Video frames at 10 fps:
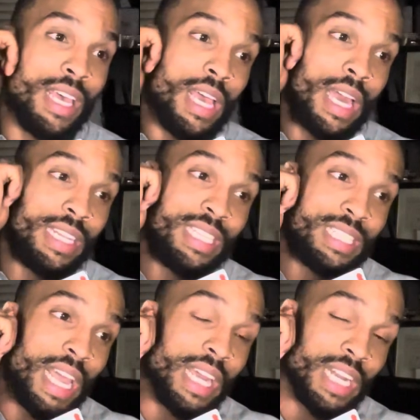and he's
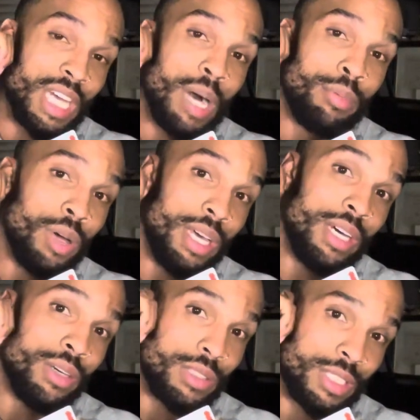taken a couple
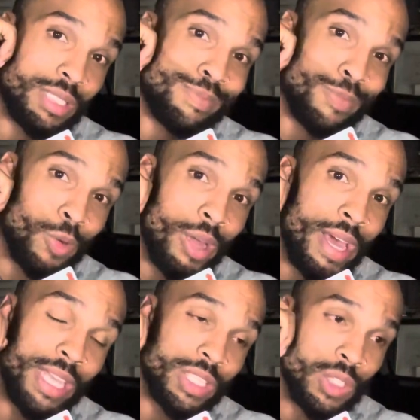L's,
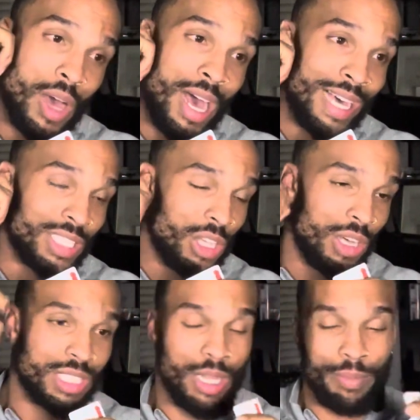right? So I saw
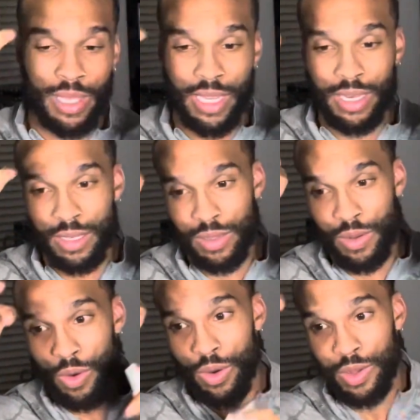something
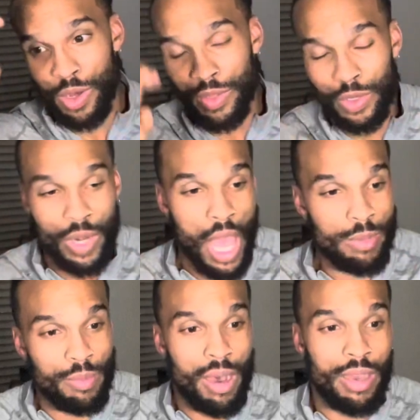on the gram
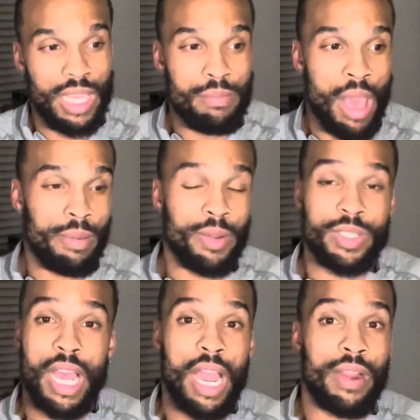about he might be
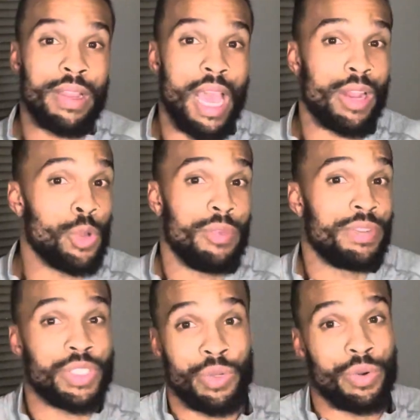retiring. I don't know if
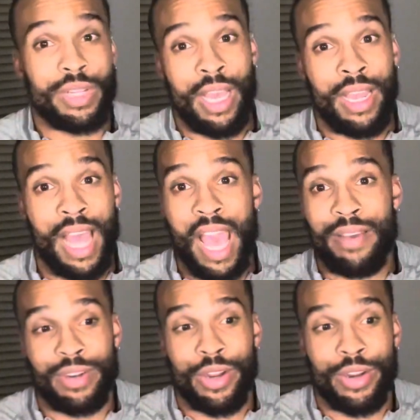it's true or not. I
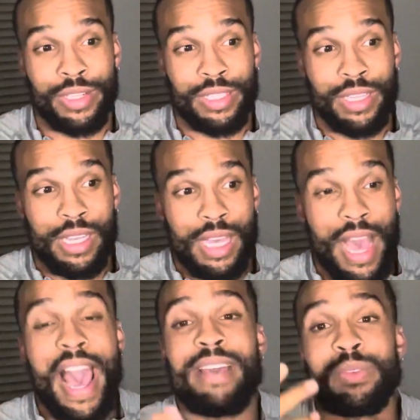
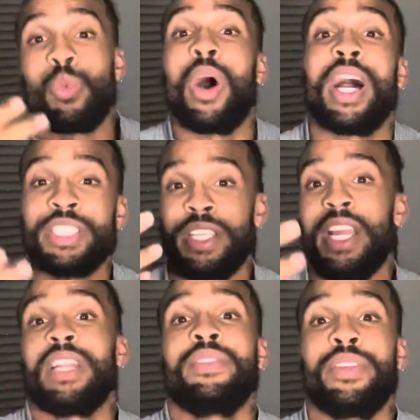haven't watched an
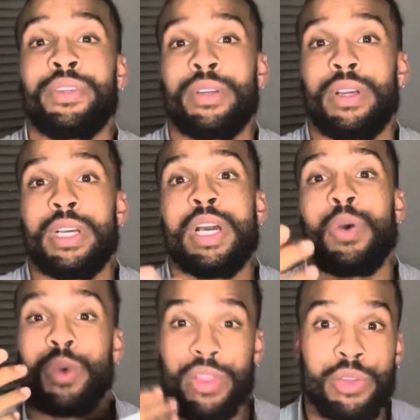interview
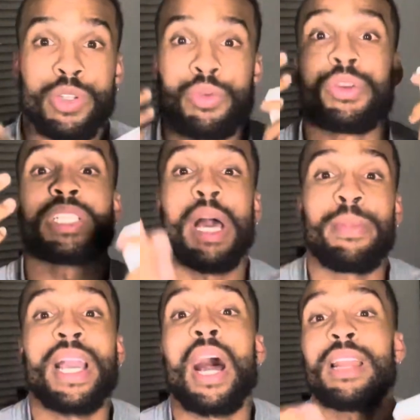with those words
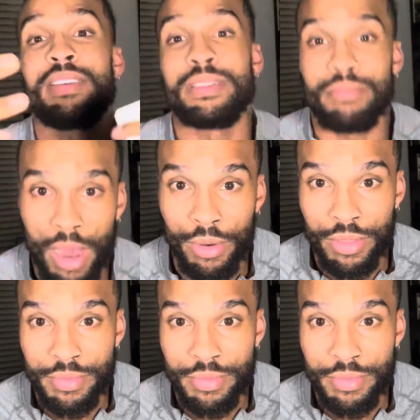coming out of his mouth,